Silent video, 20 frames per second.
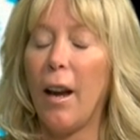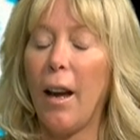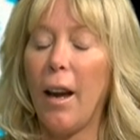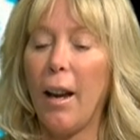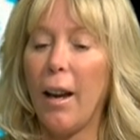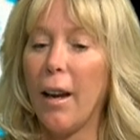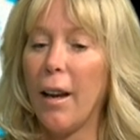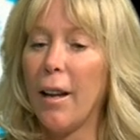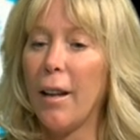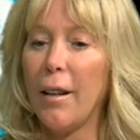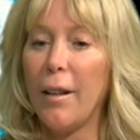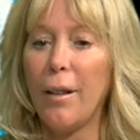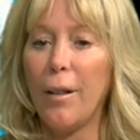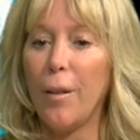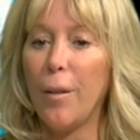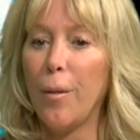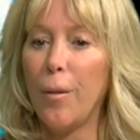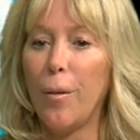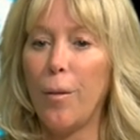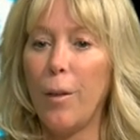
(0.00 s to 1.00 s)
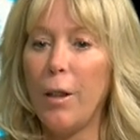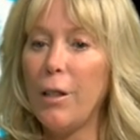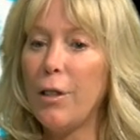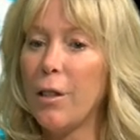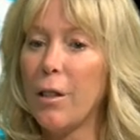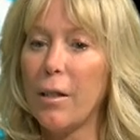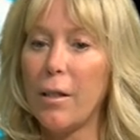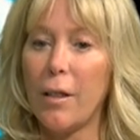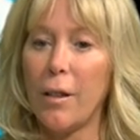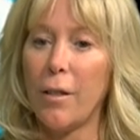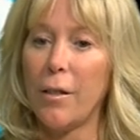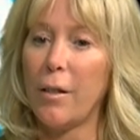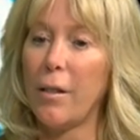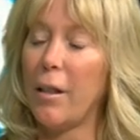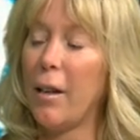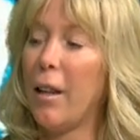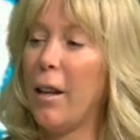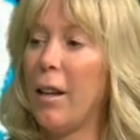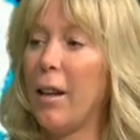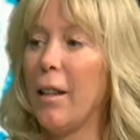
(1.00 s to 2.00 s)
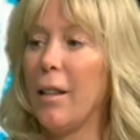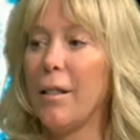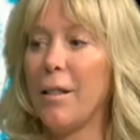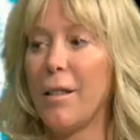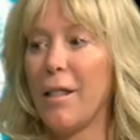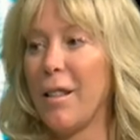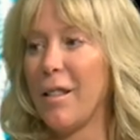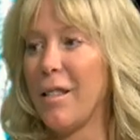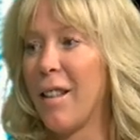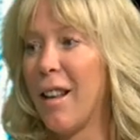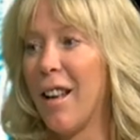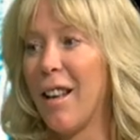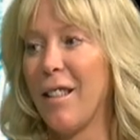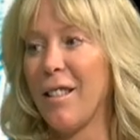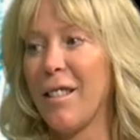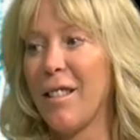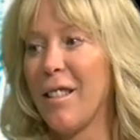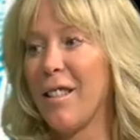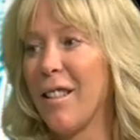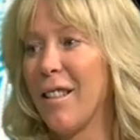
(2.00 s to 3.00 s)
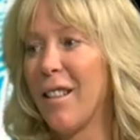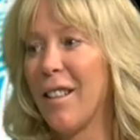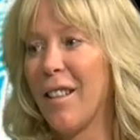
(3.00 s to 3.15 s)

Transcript: and we just are seeing success.